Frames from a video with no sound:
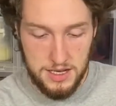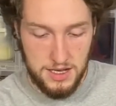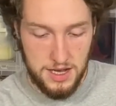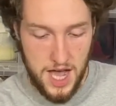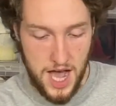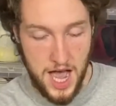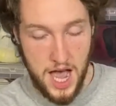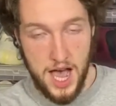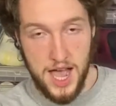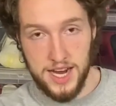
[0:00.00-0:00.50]

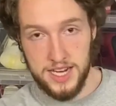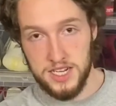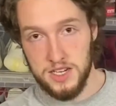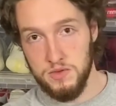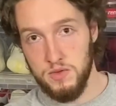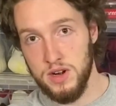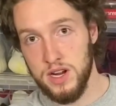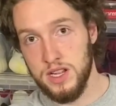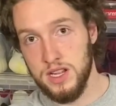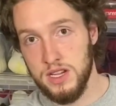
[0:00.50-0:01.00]
I actually
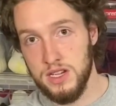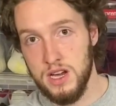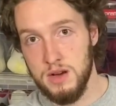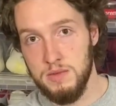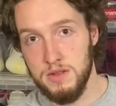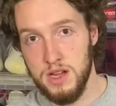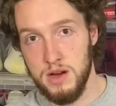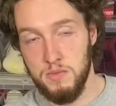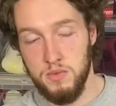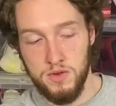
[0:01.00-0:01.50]
wanted to
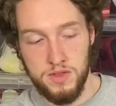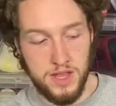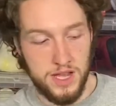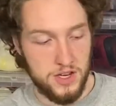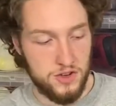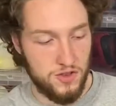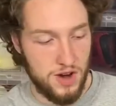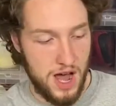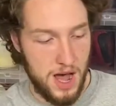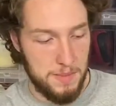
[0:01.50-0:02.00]
double up when they
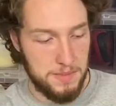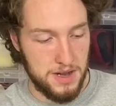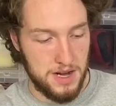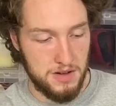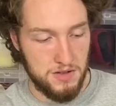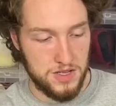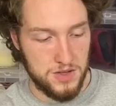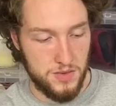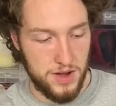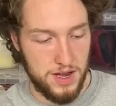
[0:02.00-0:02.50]
dropped, and I
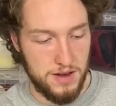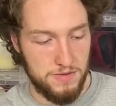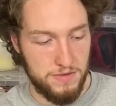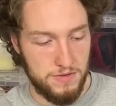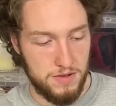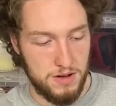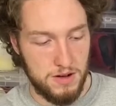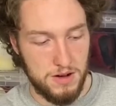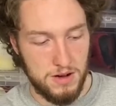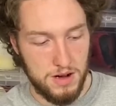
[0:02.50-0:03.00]
was waiting
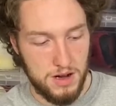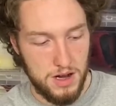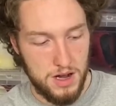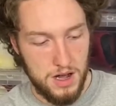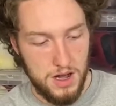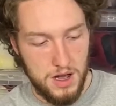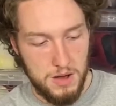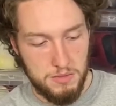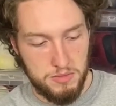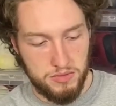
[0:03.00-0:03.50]
for
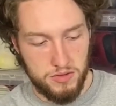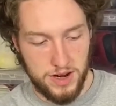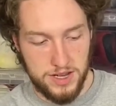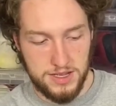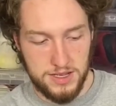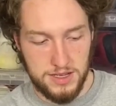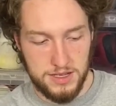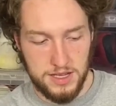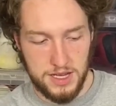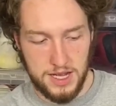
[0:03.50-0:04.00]

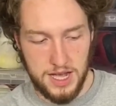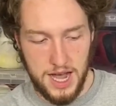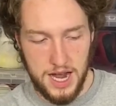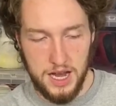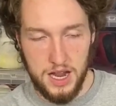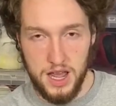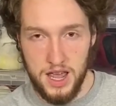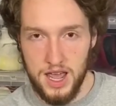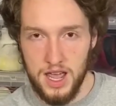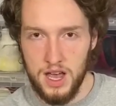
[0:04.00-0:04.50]
prices to kind of
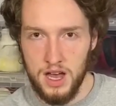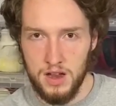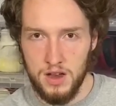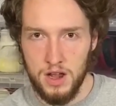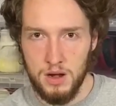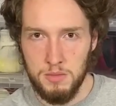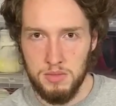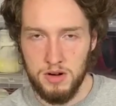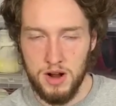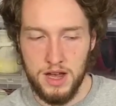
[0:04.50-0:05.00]
hit a
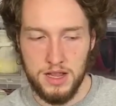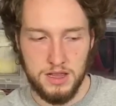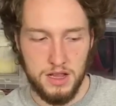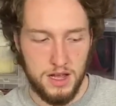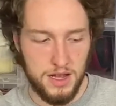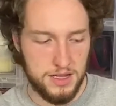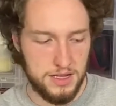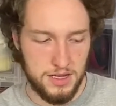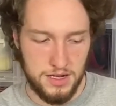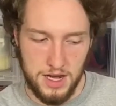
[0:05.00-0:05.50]
number I
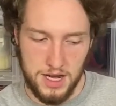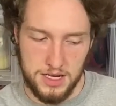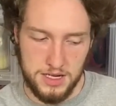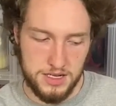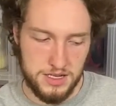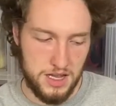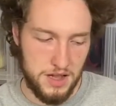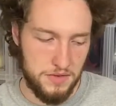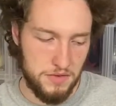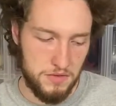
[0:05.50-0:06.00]
liked, and I just
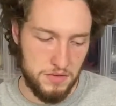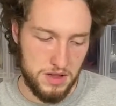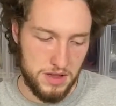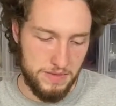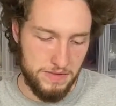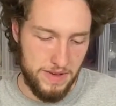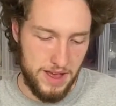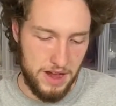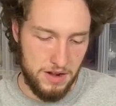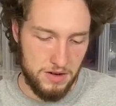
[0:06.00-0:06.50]
never really
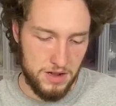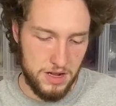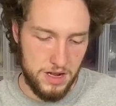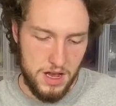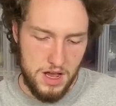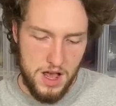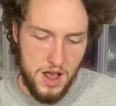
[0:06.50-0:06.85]
found it.